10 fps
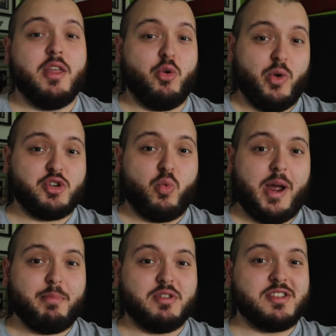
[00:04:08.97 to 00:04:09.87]
The winter
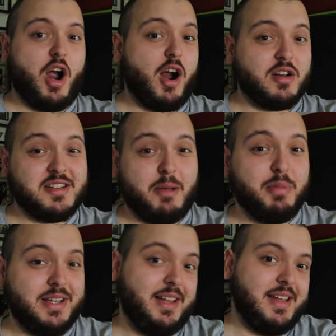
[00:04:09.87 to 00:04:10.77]
wipers aren't
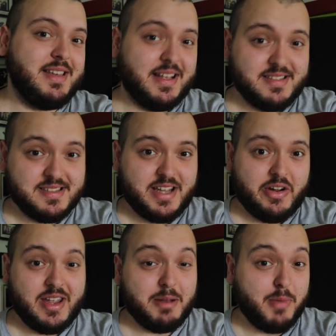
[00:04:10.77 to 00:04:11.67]
completely
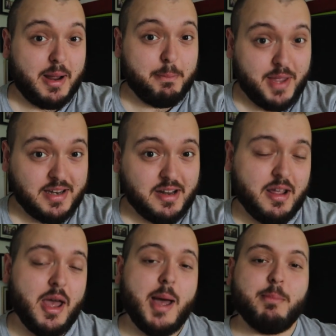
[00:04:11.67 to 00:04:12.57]
necessary in my opinion,